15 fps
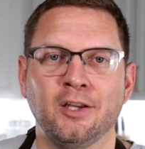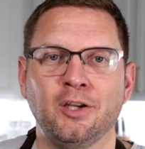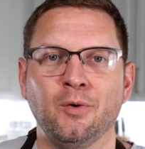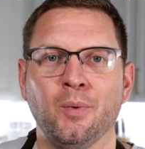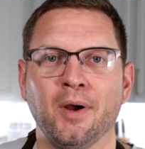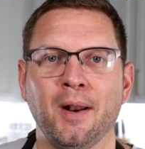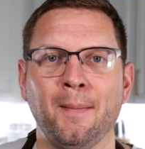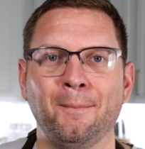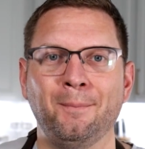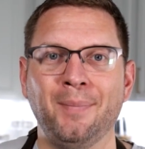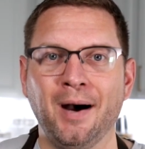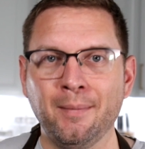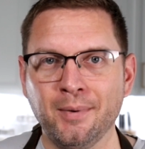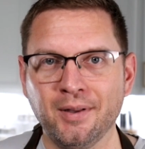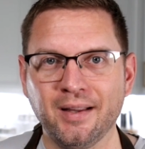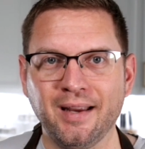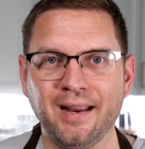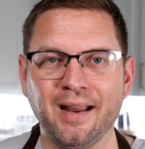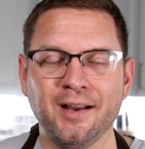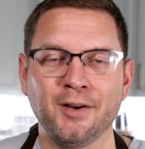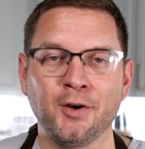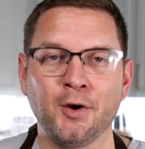You want it
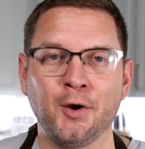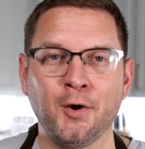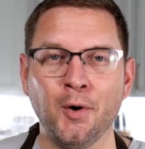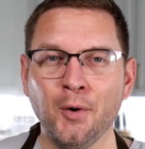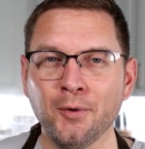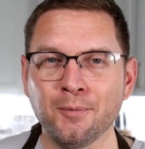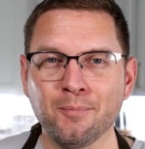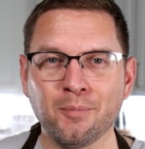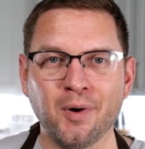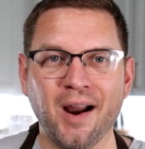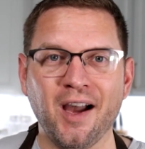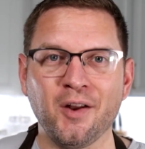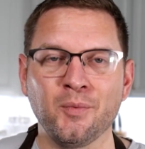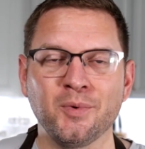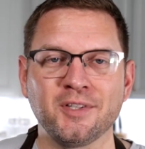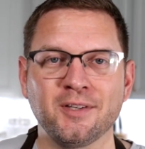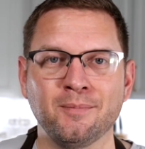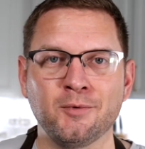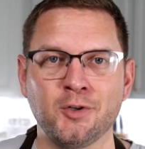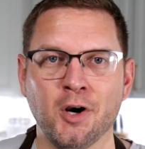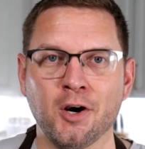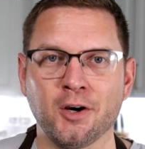bubbly, golden brown with
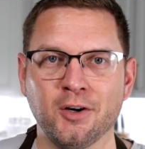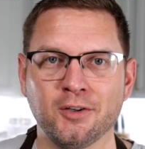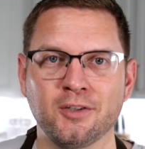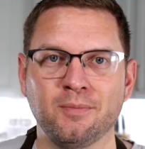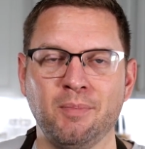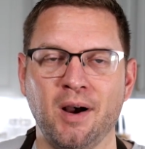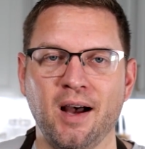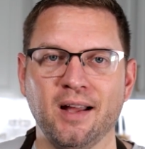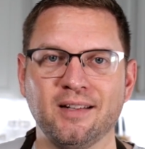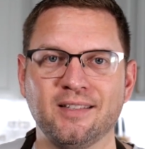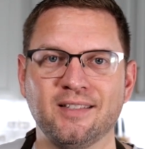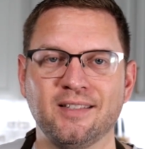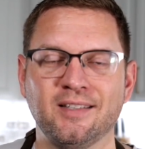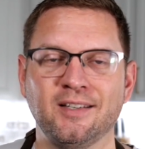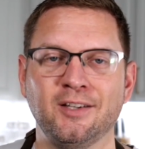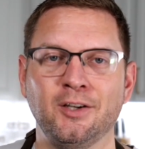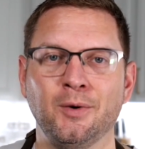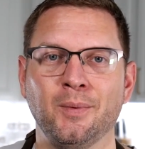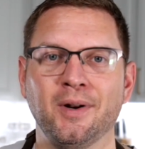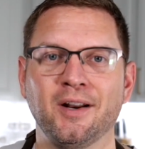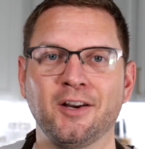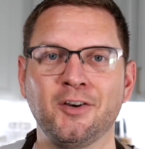some darker spots. You
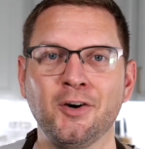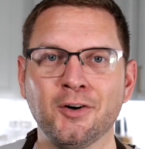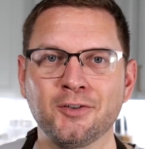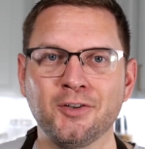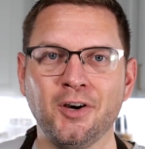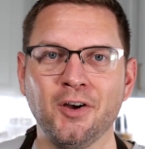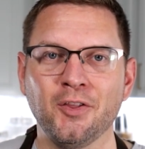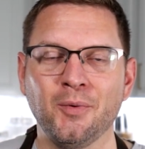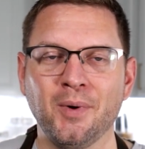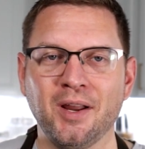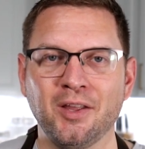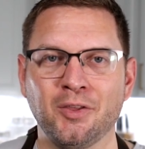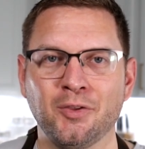want it cooked all the way